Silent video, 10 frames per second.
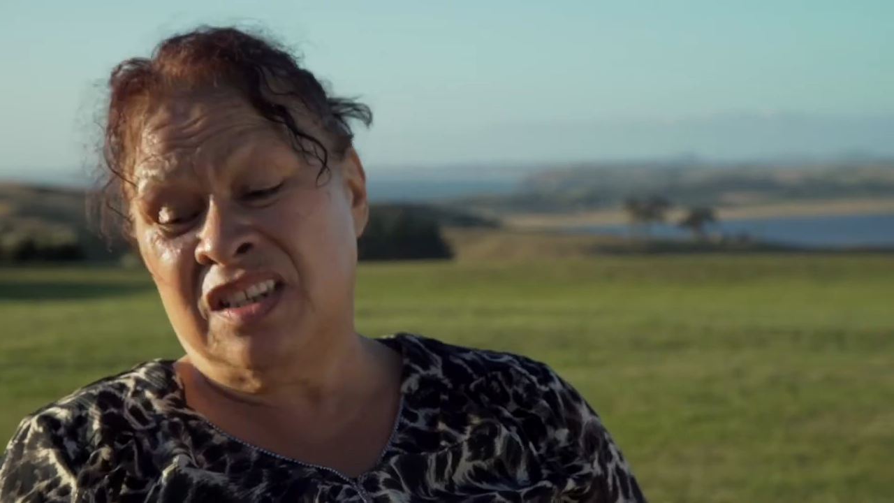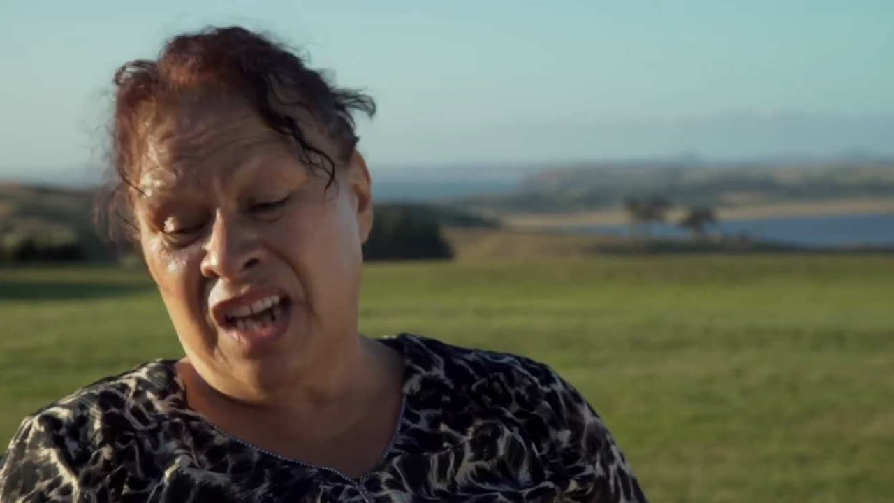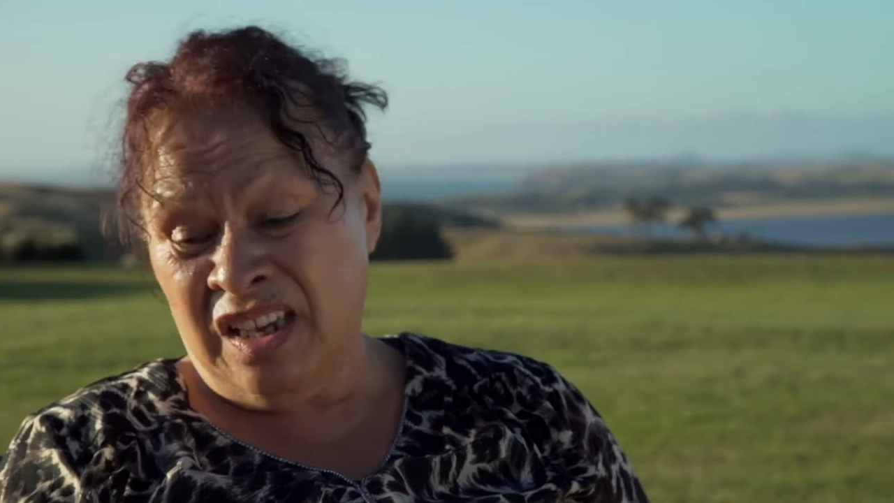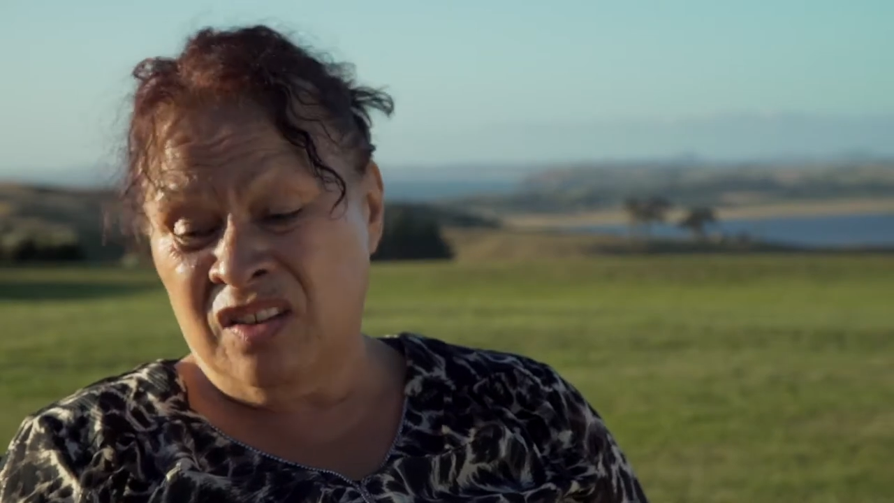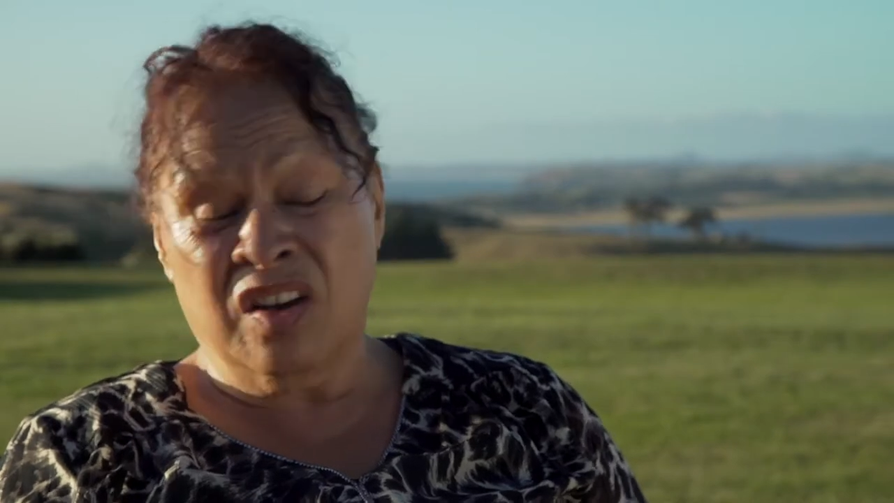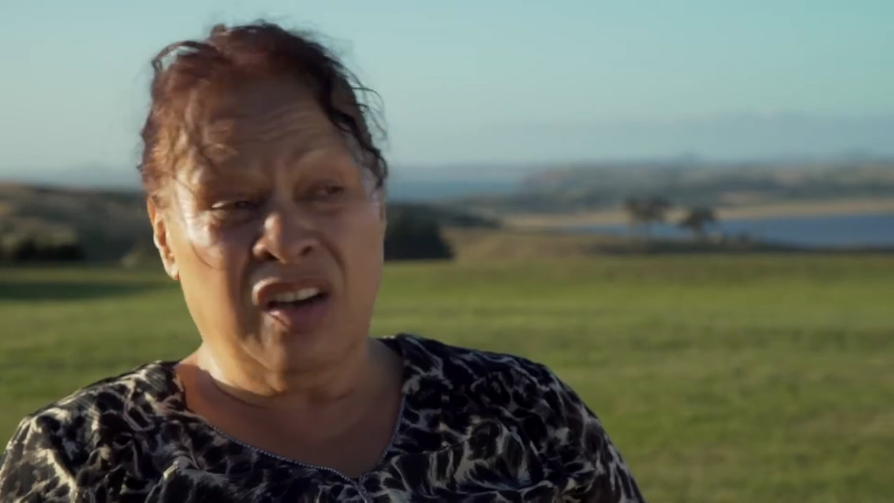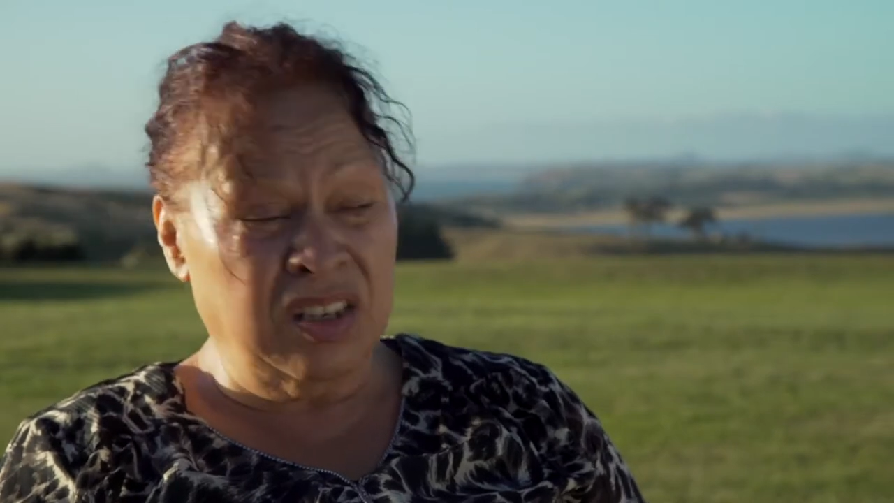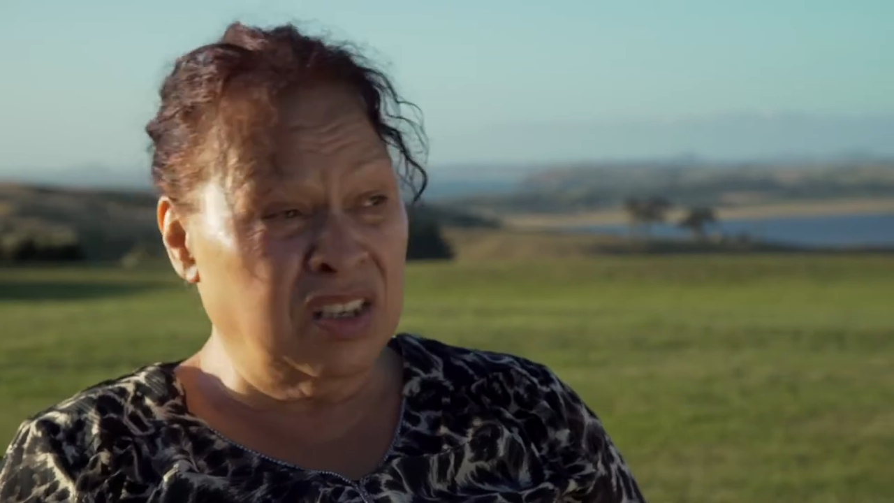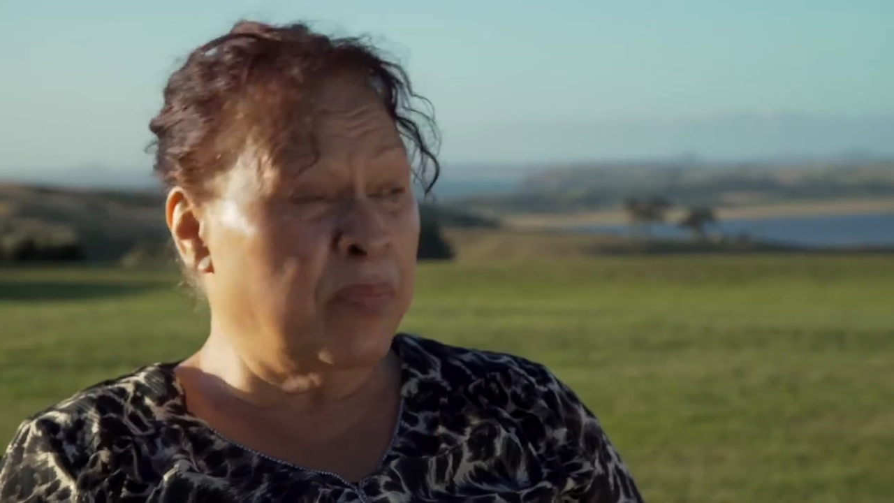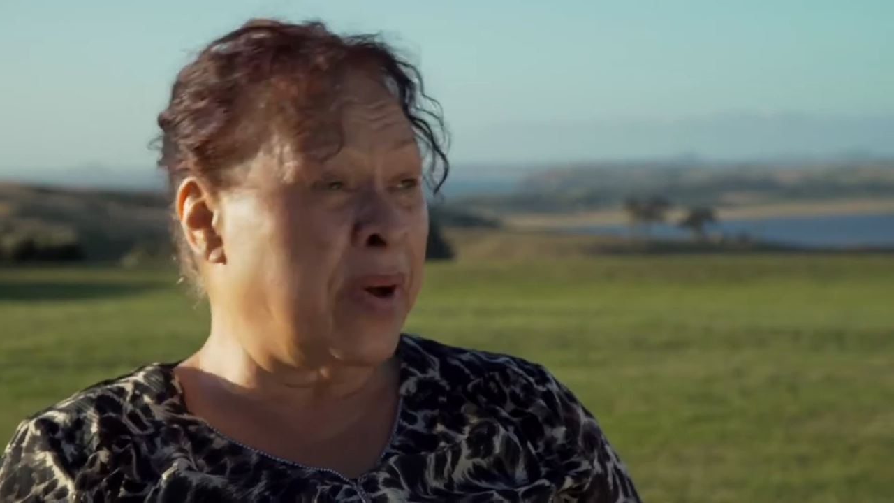day and night,
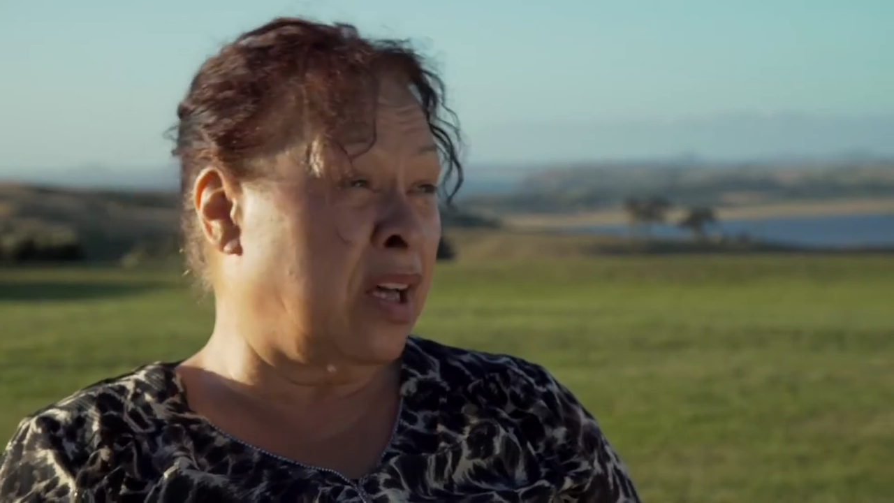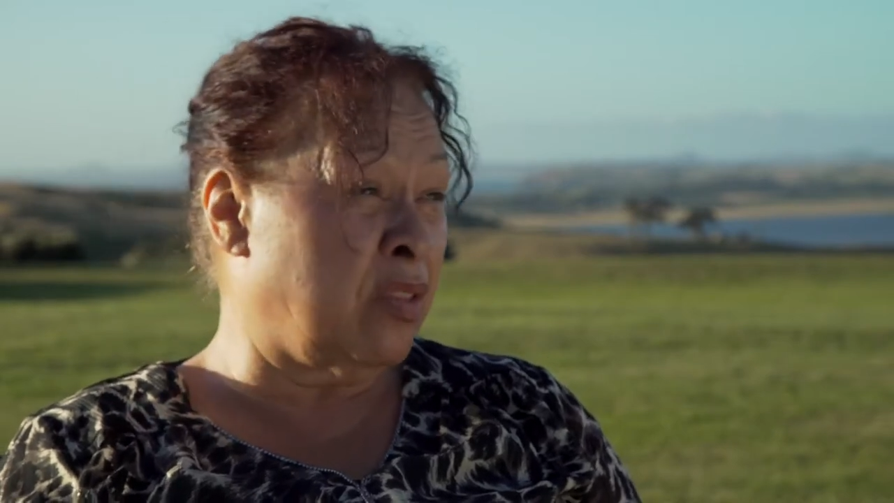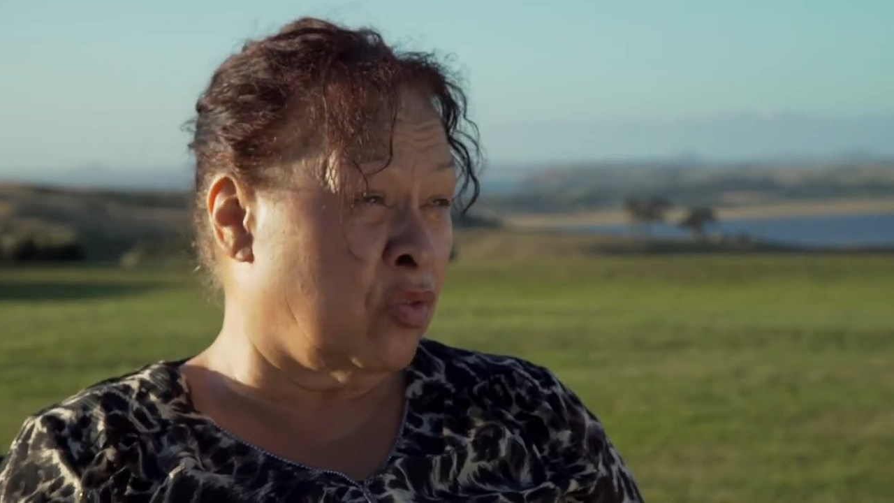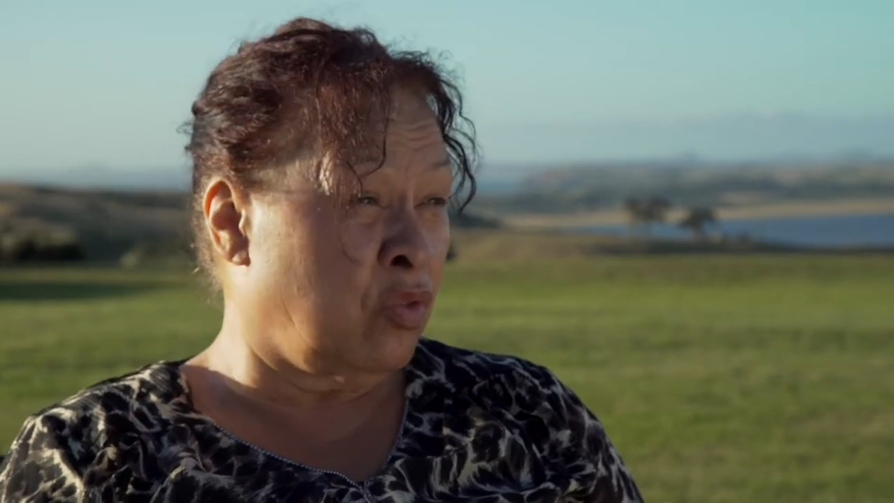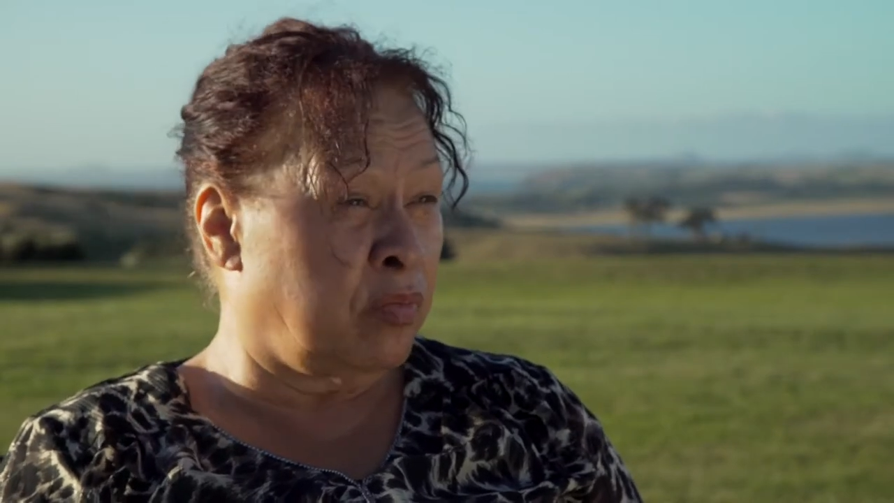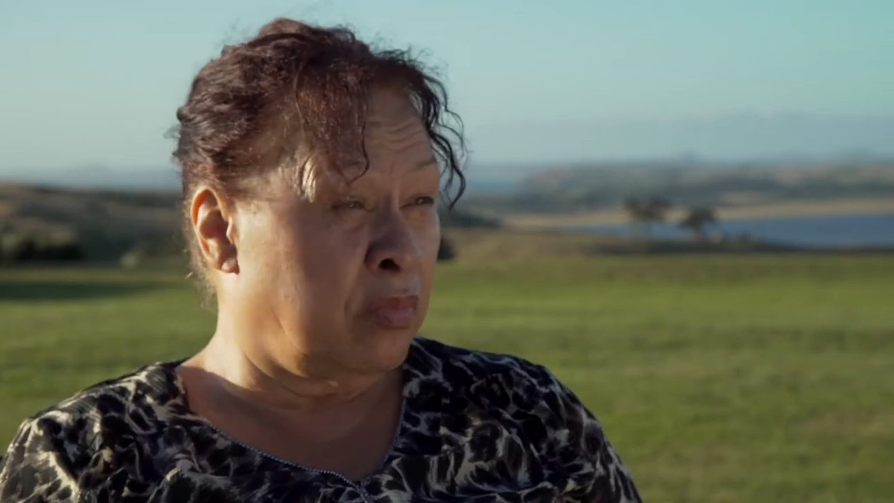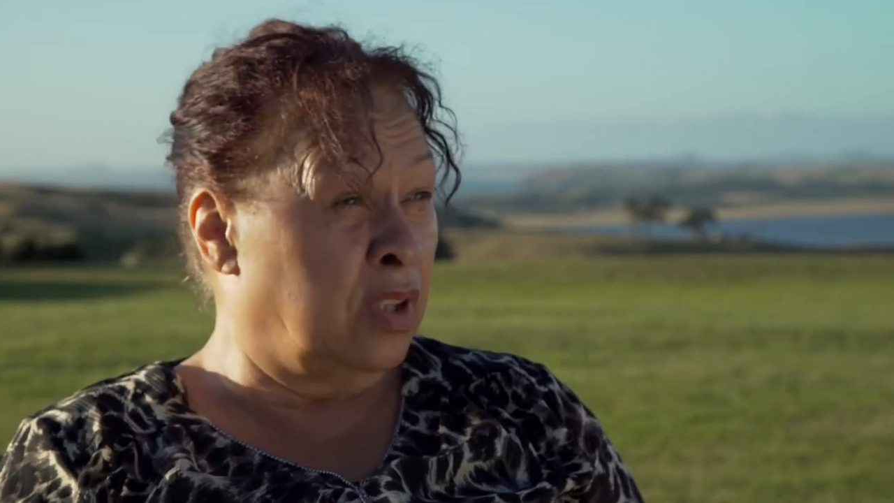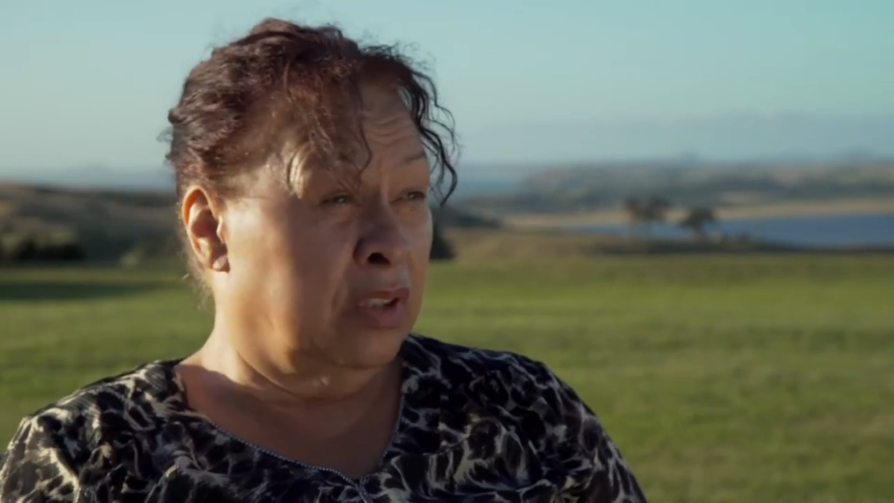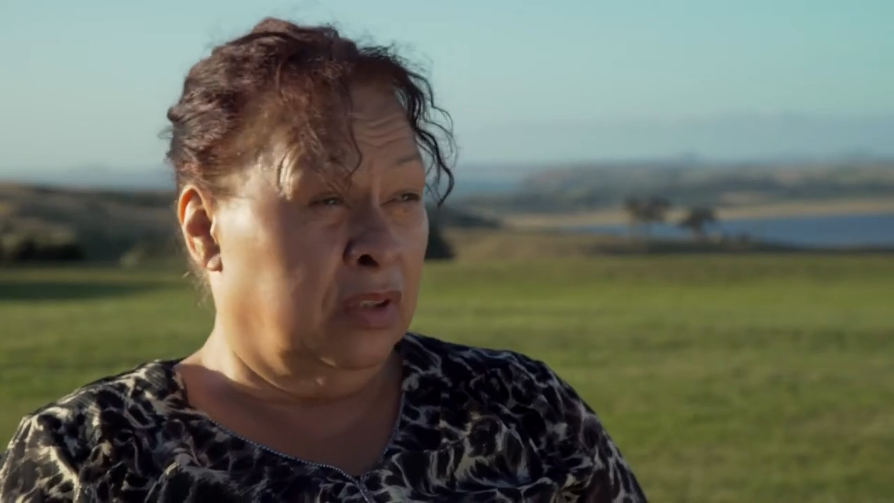in the bathroom,